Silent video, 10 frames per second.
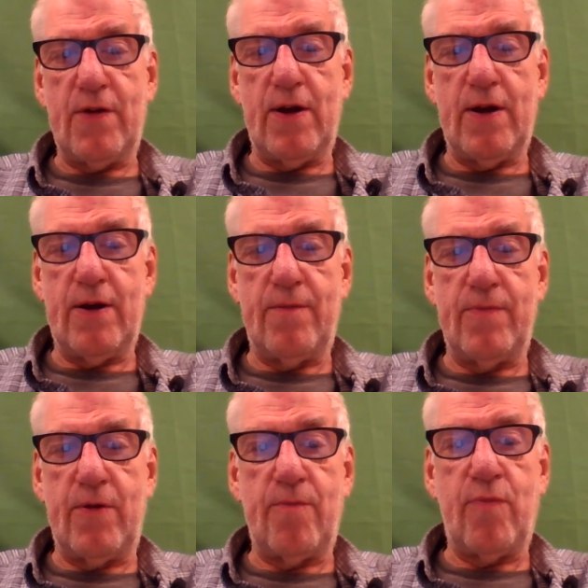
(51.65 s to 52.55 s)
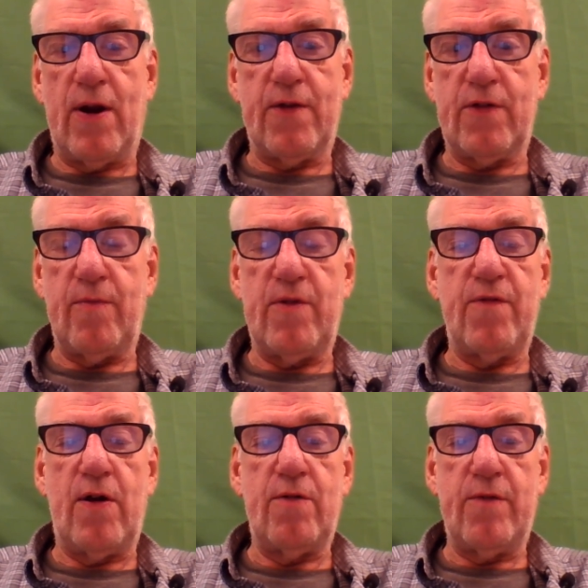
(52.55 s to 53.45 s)
Um, their products can be
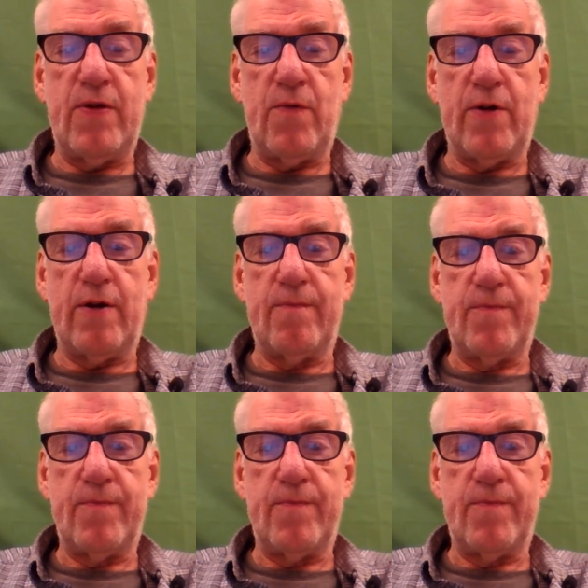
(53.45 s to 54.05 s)
found everywhere,